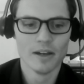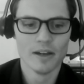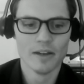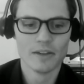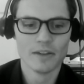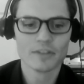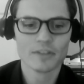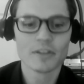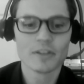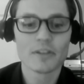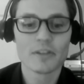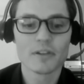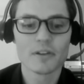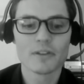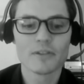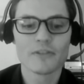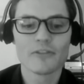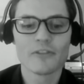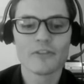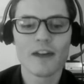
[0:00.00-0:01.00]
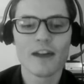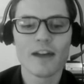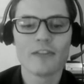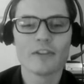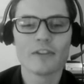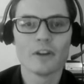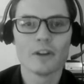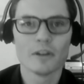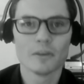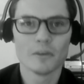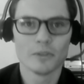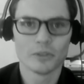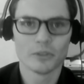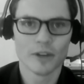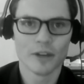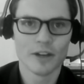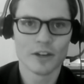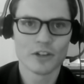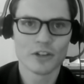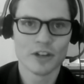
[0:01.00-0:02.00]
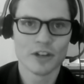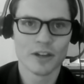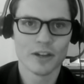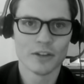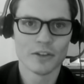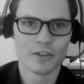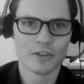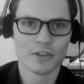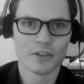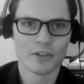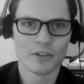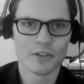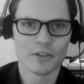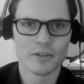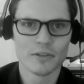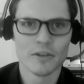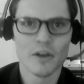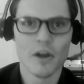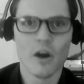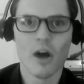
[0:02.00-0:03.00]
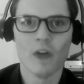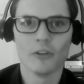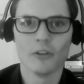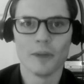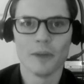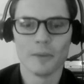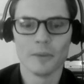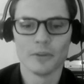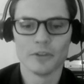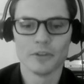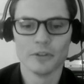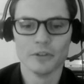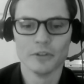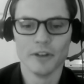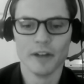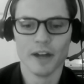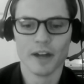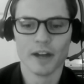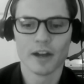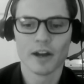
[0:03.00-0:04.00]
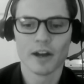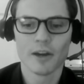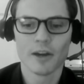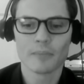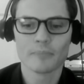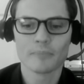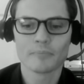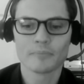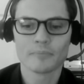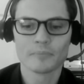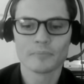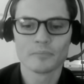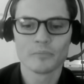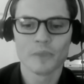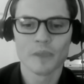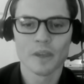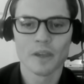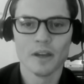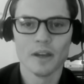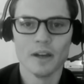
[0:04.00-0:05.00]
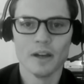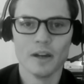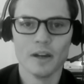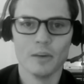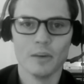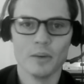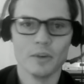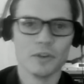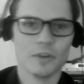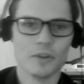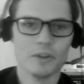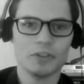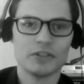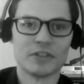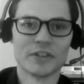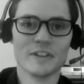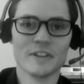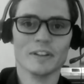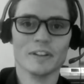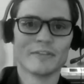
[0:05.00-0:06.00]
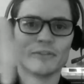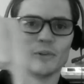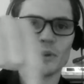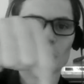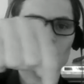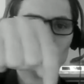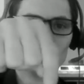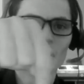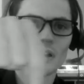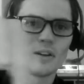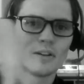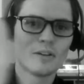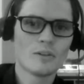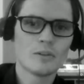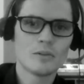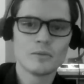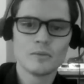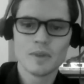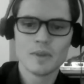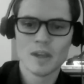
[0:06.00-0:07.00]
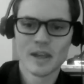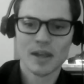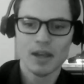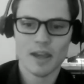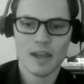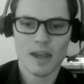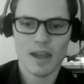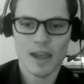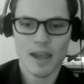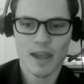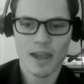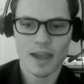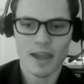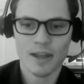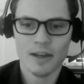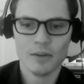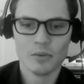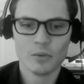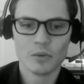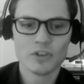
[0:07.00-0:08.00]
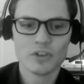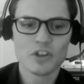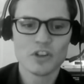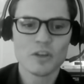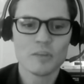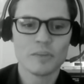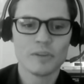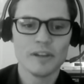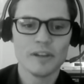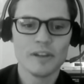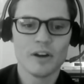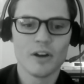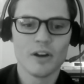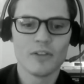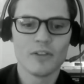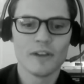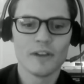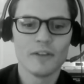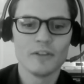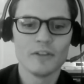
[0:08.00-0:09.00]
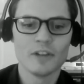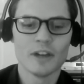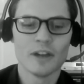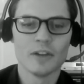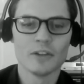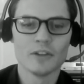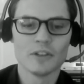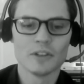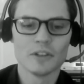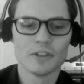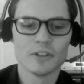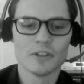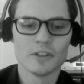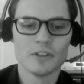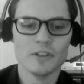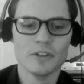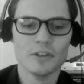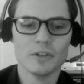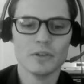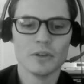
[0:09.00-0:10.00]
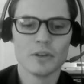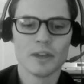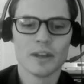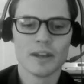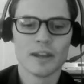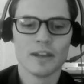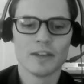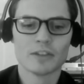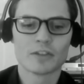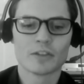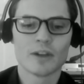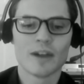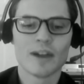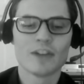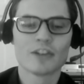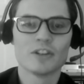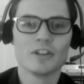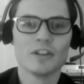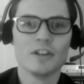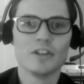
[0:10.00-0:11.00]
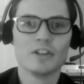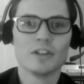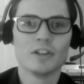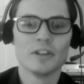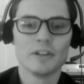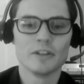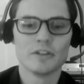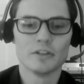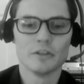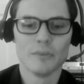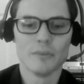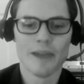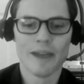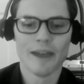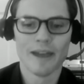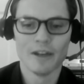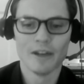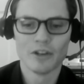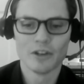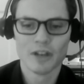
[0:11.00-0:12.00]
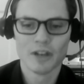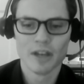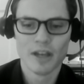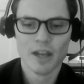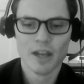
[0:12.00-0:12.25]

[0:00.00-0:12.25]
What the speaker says: This is the third of 5 Coding with Scratch challenges offered by Pursuitery.com, which you can see the link for below. And once you complete all 5 challenges, you'll get a Scratch Ninja digital badge.